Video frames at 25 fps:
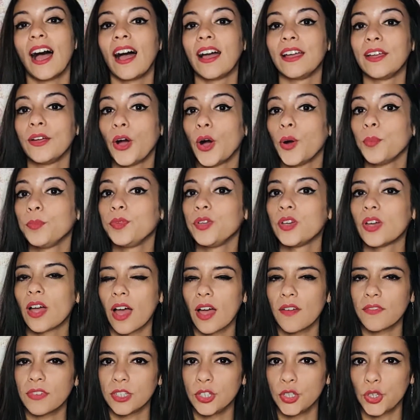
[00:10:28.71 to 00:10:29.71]
I hope you
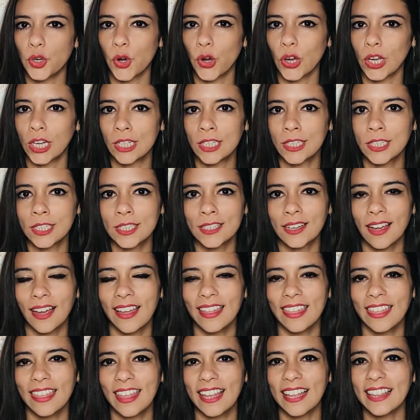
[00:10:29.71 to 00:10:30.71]
have enjoyed.
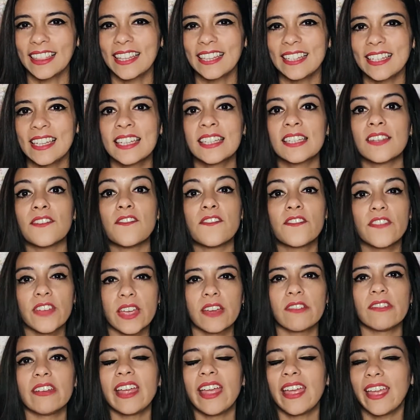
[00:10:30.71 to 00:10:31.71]
I think this is a
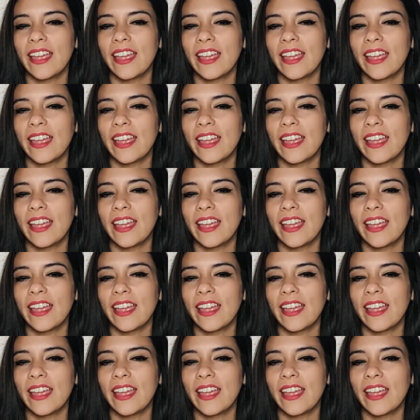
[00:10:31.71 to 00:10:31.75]
very